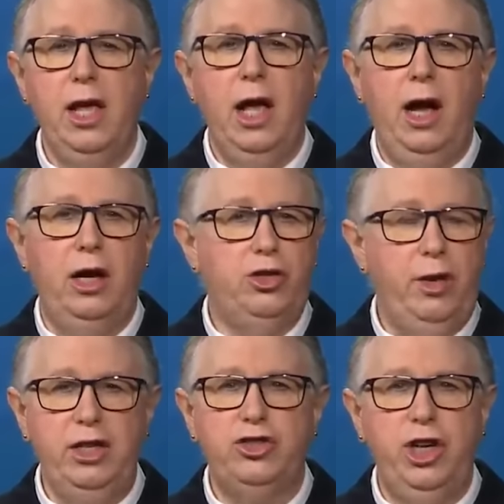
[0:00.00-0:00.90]

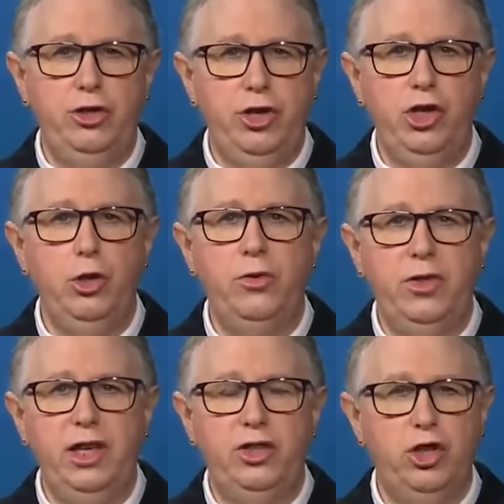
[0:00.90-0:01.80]
transgender youth,
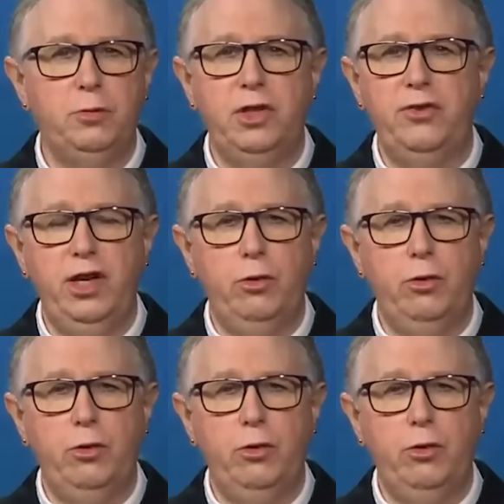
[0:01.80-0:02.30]
in terms of their